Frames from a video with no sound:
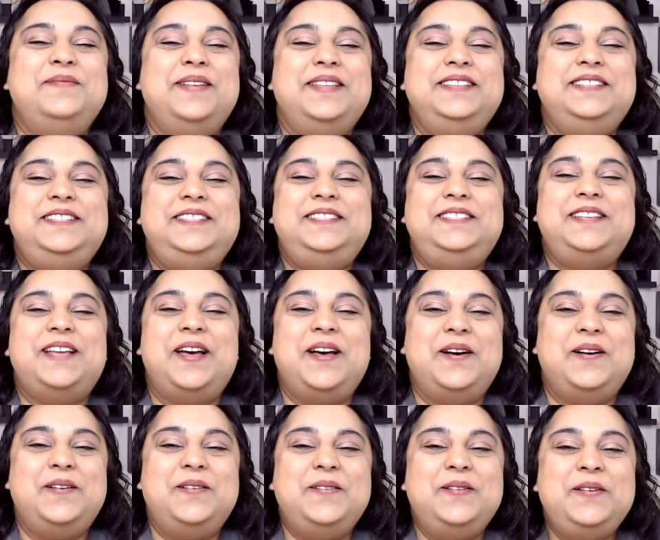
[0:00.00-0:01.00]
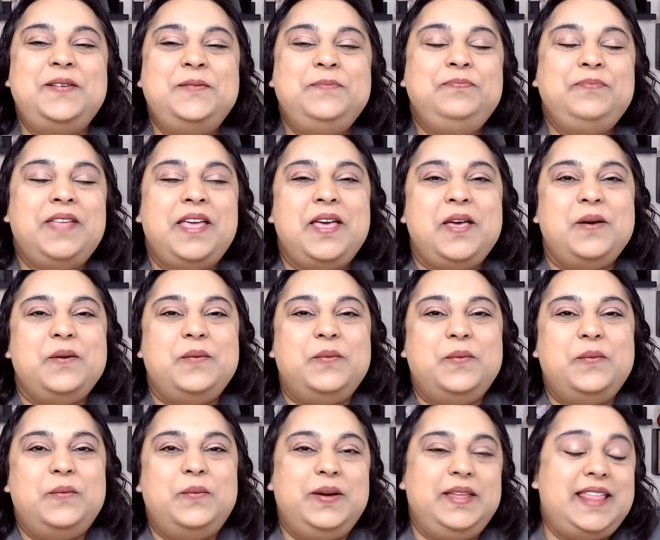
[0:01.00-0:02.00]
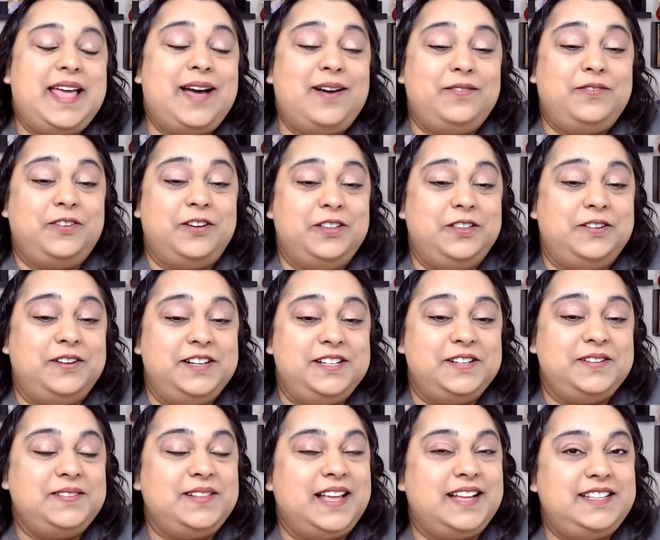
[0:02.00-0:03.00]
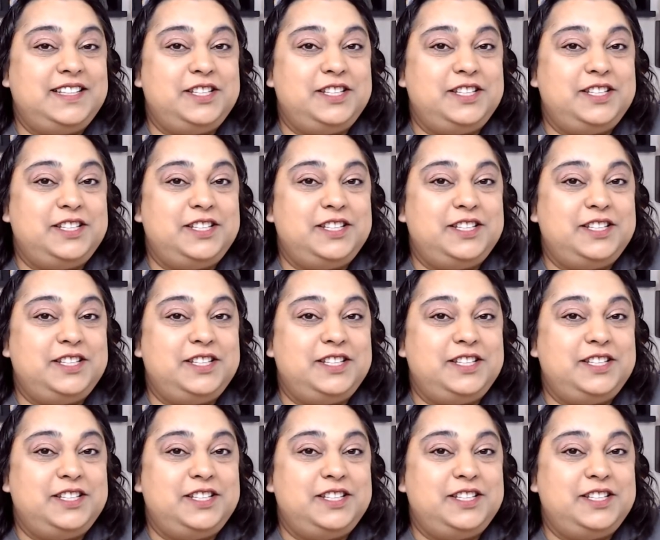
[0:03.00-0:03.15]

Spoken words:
So without further ado, let's